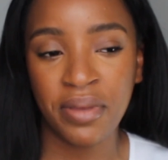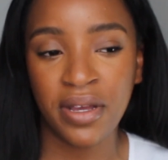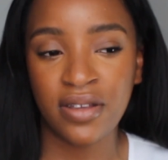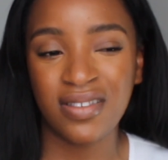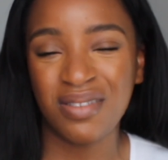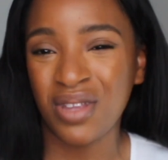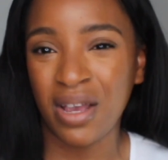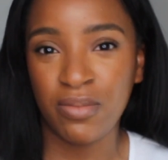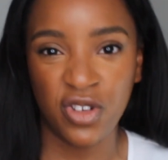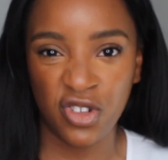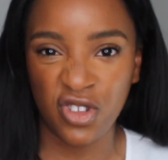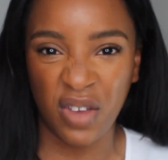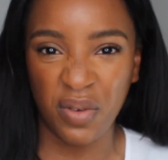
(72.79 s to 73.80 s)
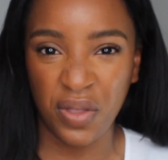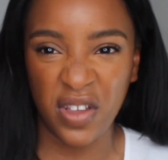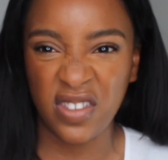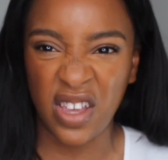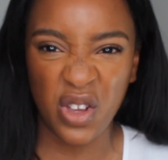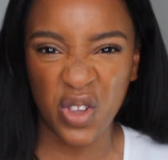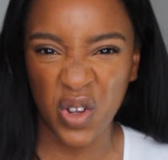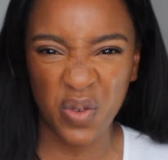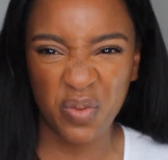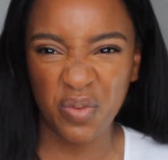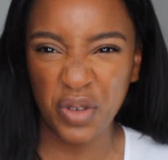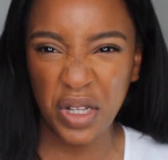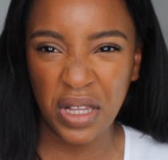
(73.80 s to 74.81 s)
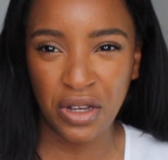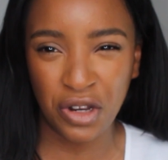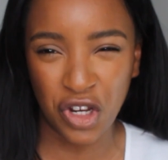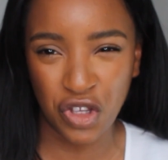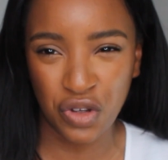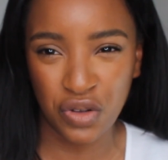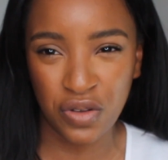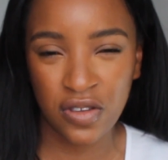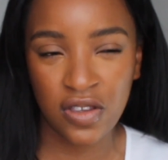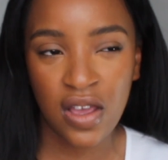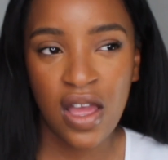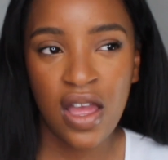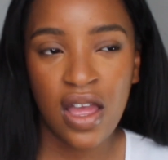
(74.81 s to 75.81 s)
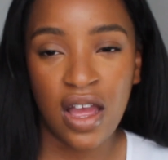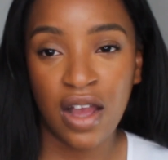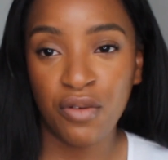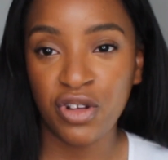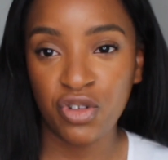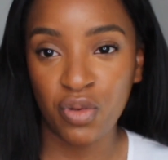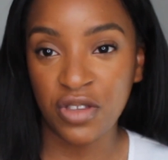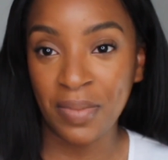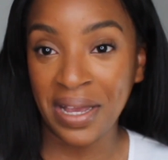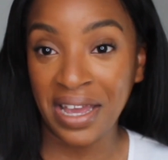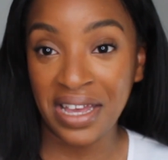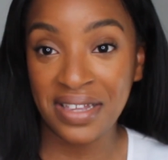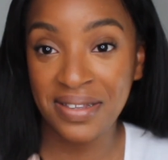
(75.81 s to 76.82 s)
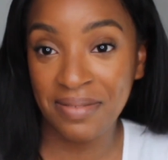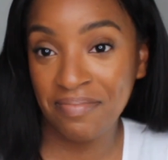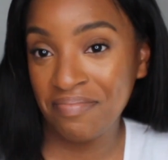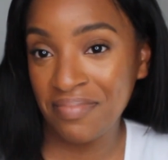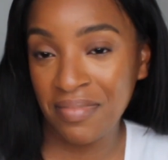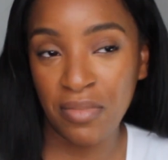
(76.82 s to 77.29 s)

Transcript: because sometimes they just give you things that you're not really going to use, which was my case.